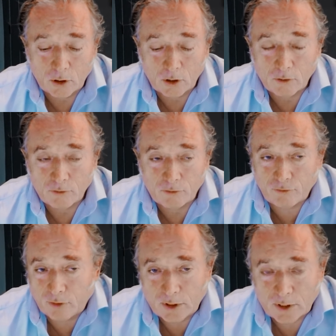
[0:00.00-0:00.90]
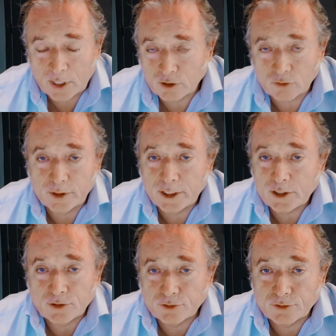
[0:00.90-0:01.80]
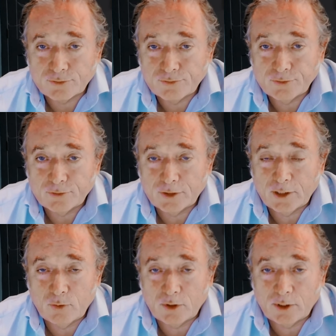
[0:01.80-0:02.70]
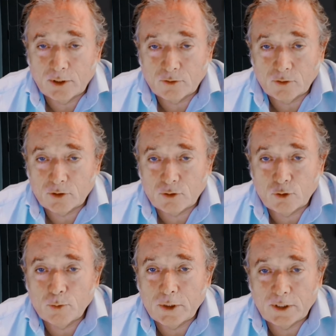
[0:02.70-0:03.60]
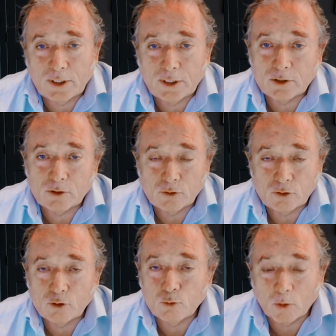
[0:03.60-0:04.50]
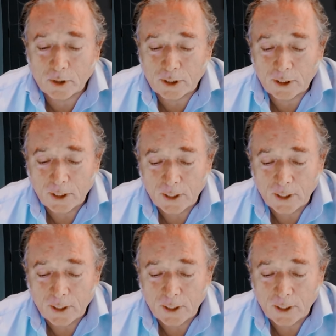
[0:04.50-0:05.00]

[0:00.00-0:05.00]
of international relations, right? We think that there's too many things going too wobbly